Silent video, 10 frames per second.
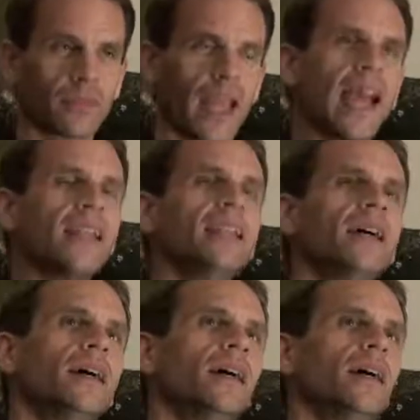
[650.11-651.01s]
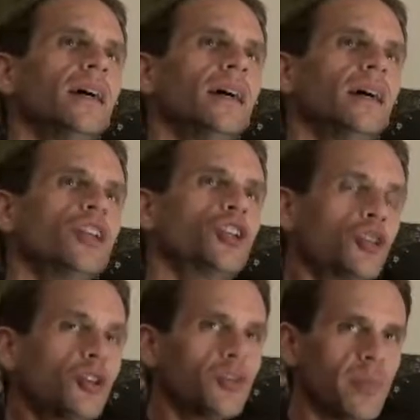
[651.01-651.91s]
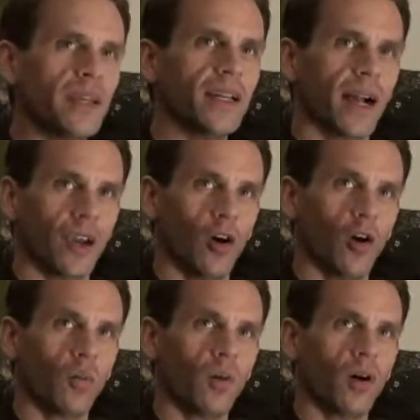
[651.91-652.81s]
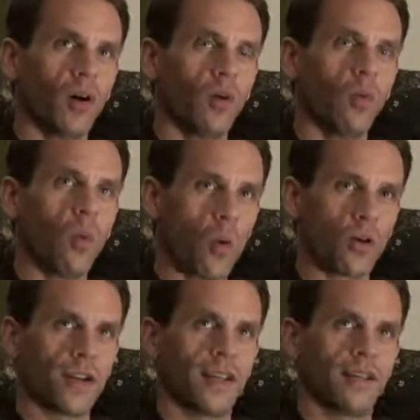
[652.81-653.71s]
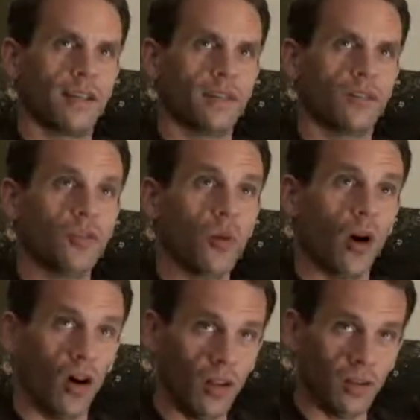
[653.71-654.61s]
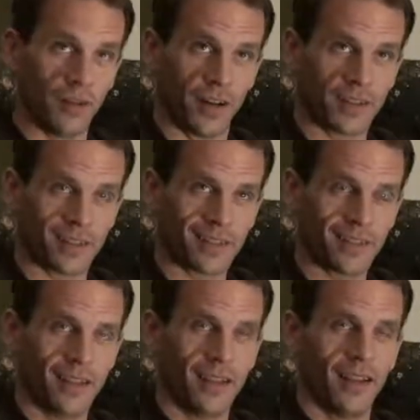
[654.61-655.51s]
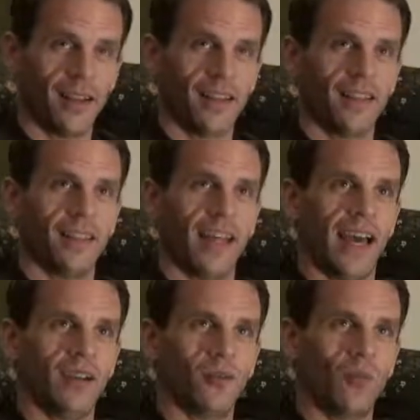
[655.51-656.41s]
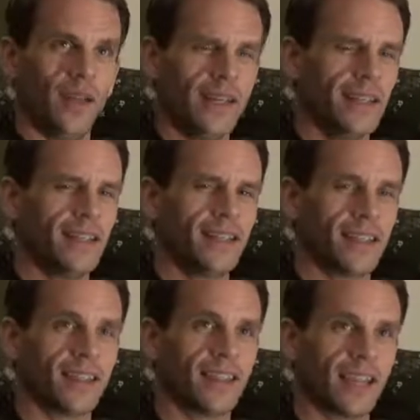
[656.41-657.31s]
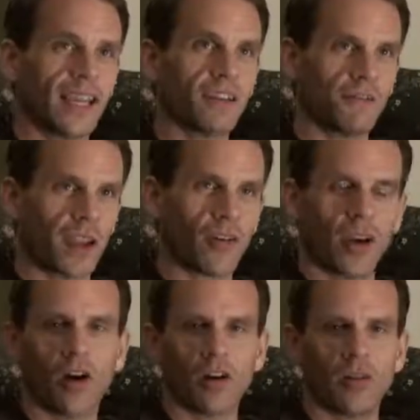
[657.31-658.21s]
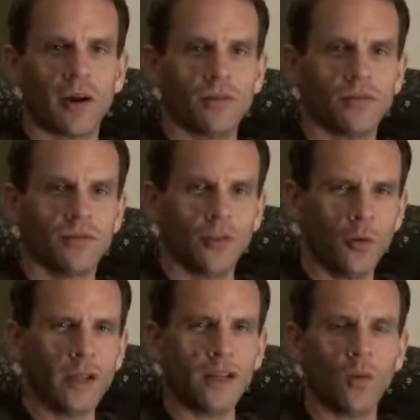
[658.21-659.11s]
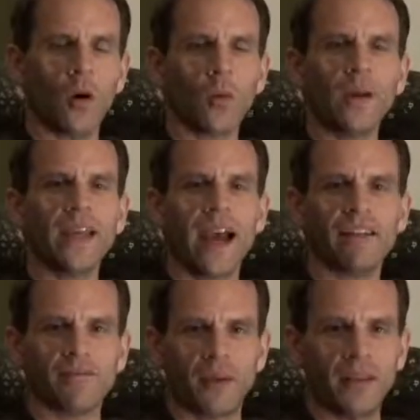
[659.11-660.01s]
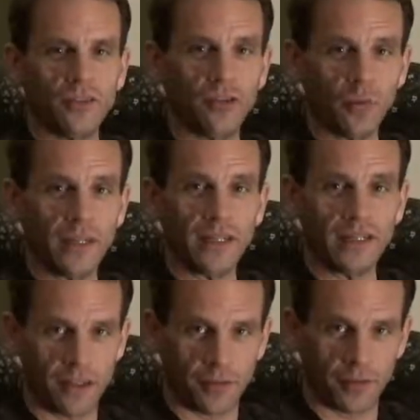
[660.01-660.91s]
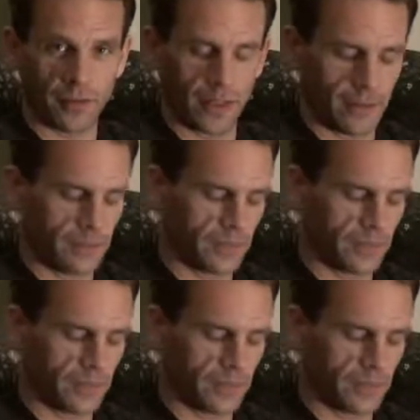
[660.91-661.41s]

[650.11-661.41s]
And should be, I hope, a warning to all of us that we need to think very hard about doing what we have been doing differently.